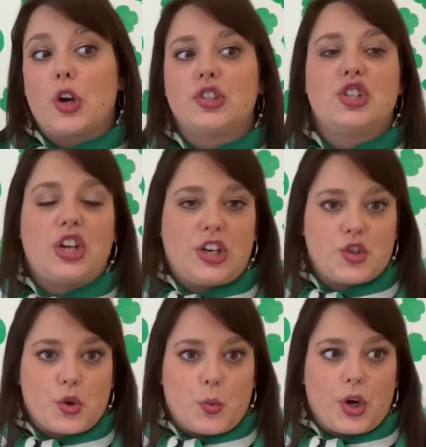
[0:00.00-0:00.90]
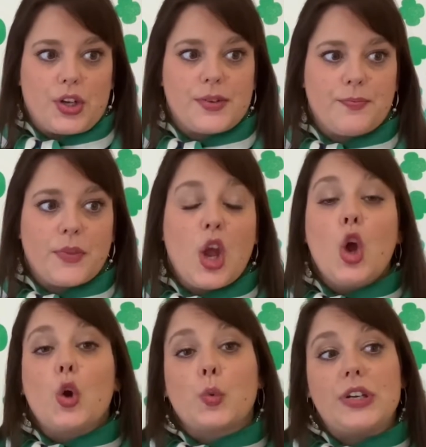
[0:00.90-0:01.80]
to change the world.
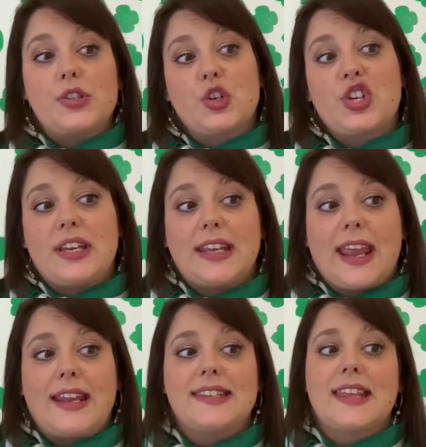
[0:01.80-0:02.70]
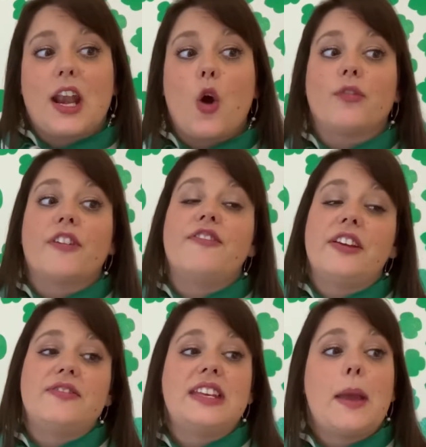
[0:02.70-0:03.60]
Research indicates that over
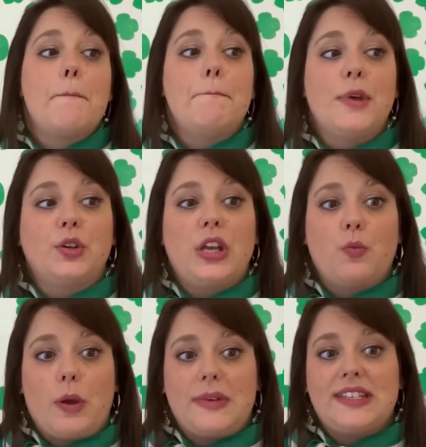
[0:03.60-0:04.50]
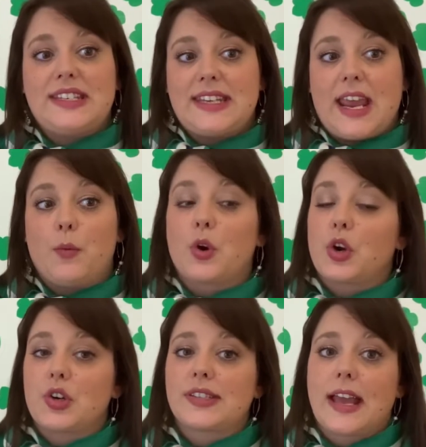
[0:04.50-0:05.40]
50 million women today were
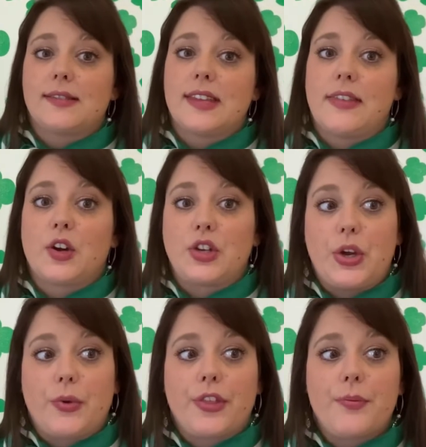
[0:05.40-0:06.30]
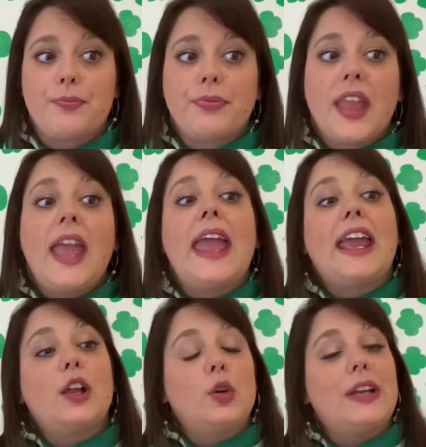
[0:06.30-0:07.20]
Girl Scouts in their youth,
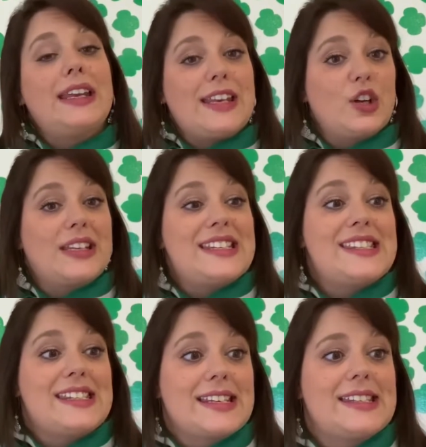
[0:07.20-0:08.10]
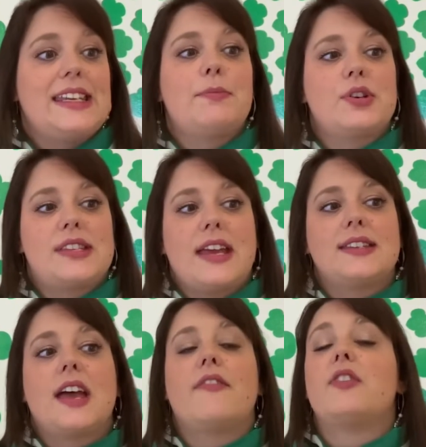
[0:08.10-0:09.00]
including nearly
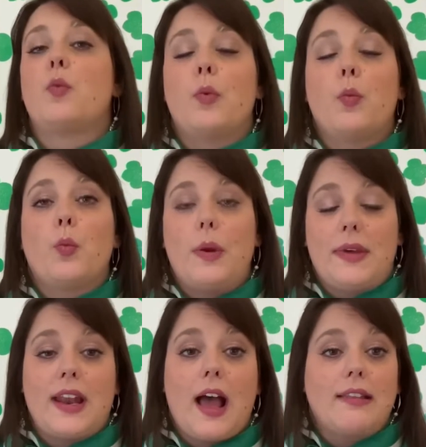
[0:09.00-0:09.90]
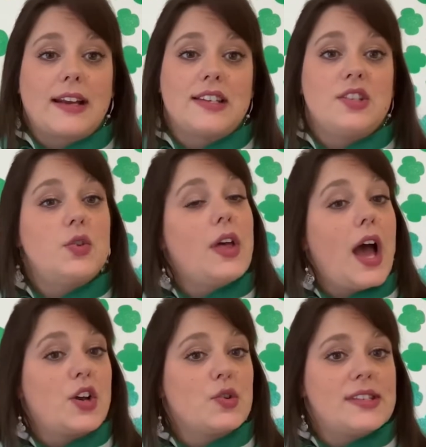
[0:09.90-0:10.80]
60% of the women elected to the
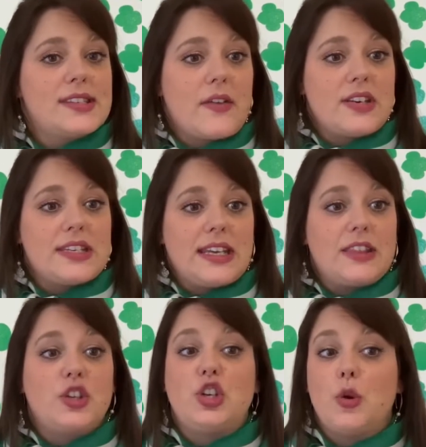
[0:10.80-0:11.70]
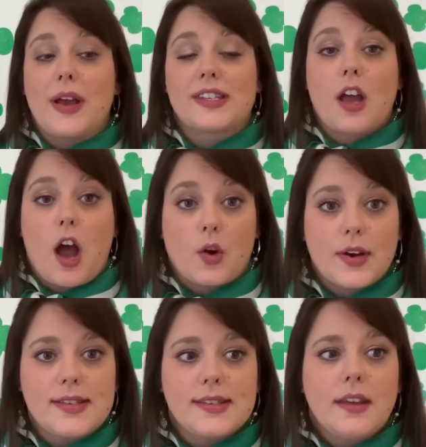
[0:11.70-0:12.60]
117th U.S.
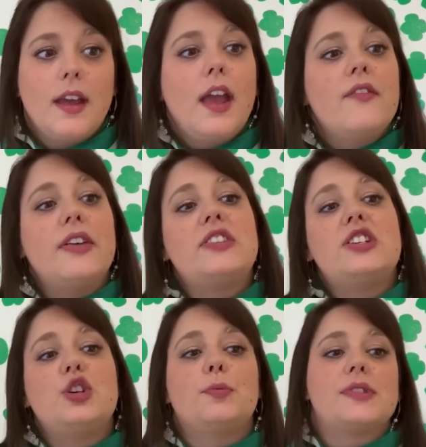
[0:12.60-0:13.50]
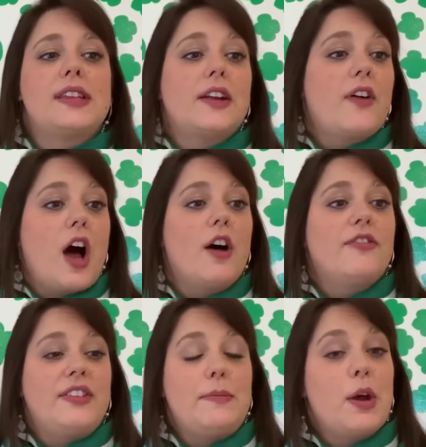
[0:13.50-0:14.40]
Congress, 52% of
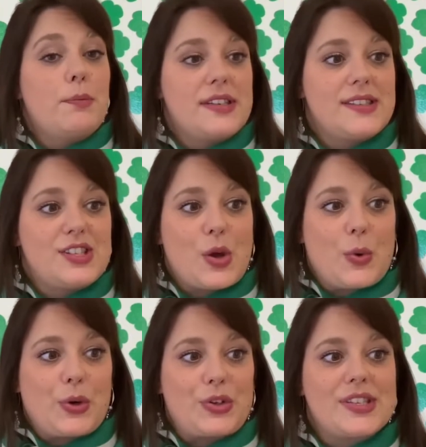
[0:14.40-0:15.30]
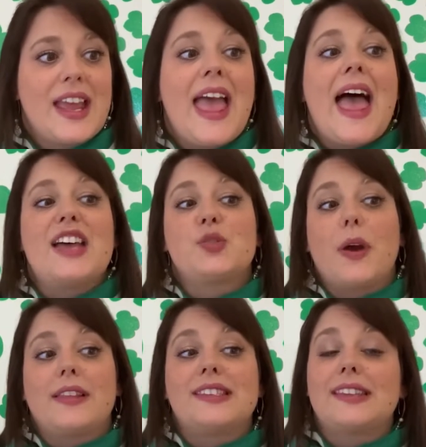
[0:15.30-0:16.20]
all female business owners, as
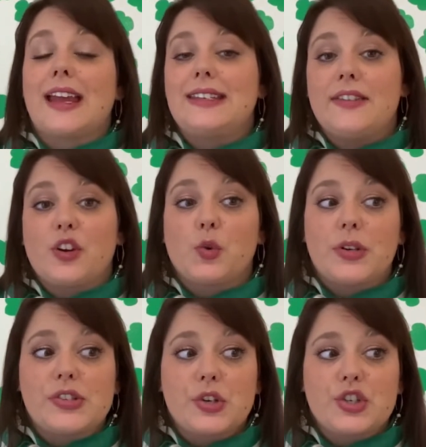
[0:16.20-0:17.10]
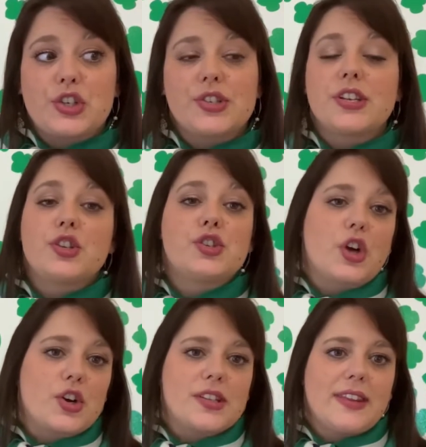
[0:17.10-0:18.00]
well as scientific researchers,
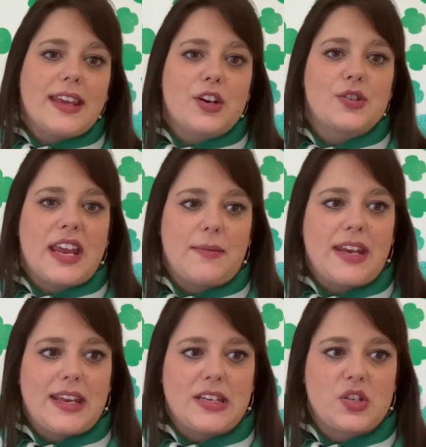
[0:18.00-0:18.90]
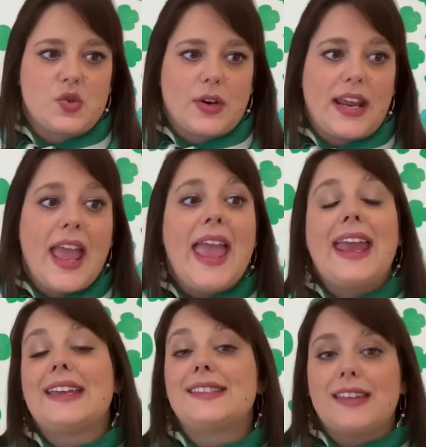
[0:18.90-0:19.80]
stars in the entertainment industry,
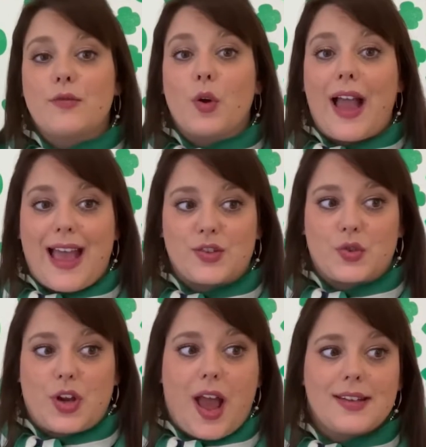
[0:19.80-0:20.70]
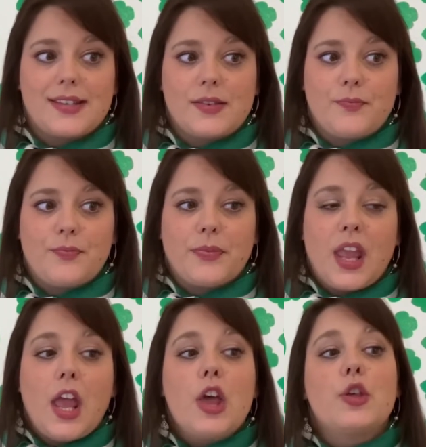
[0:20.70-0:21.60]
and several astronauts.
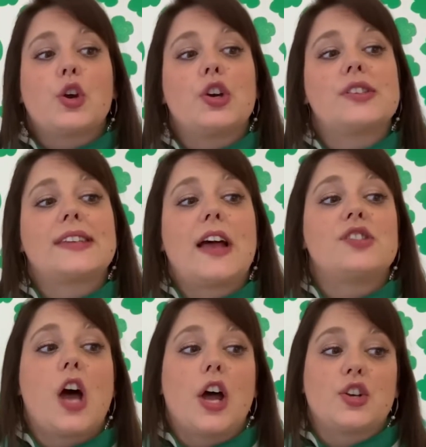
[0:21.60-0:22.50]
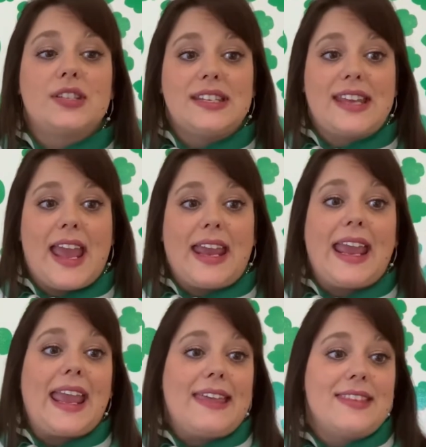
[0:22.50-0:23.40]
The Girl Scouts honored
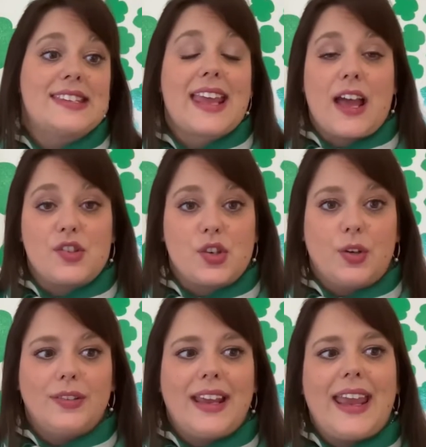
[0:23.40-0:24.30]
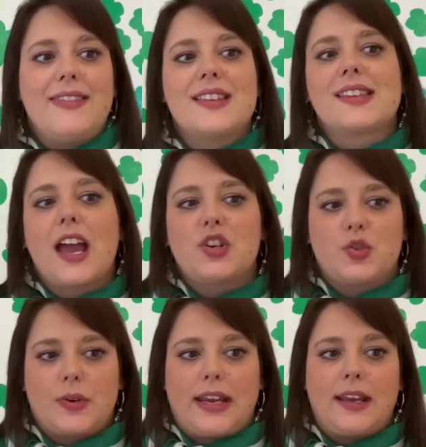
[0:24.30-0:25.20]
today in this council, in this
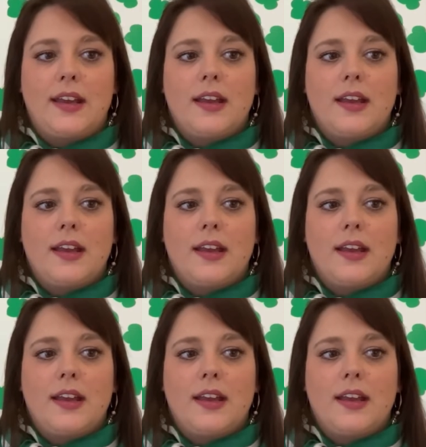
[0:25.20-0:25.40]
country,